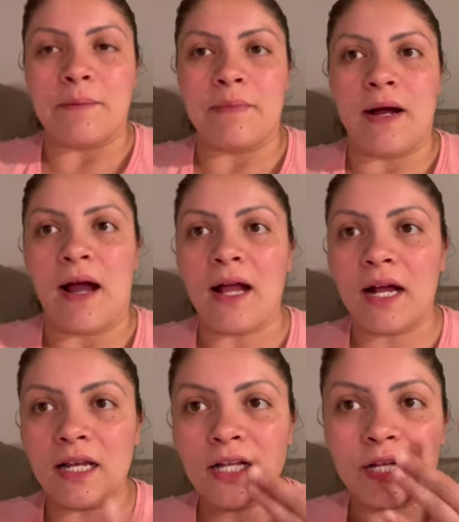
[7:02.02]
But I
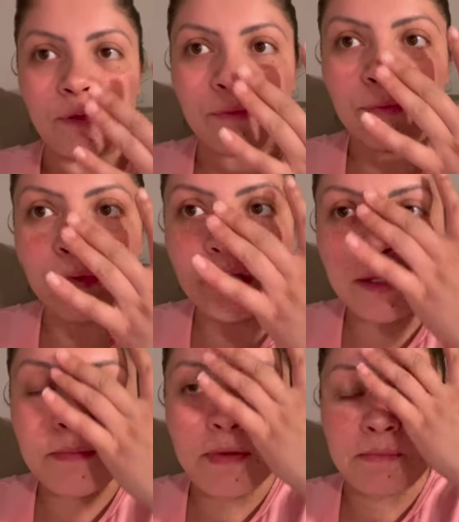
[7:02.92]
got like a
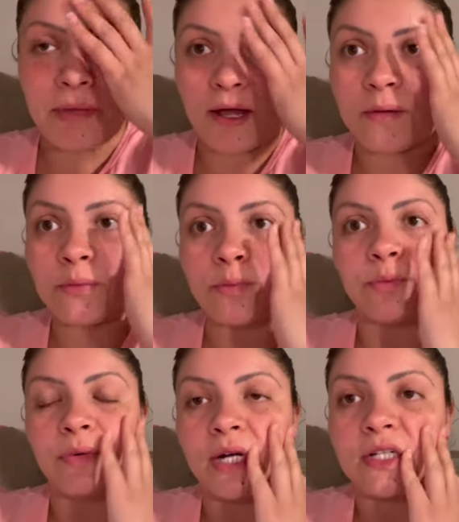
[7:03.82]
really bad
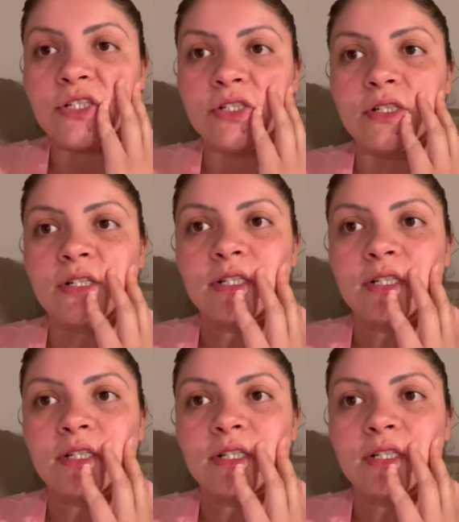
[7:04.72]
rash.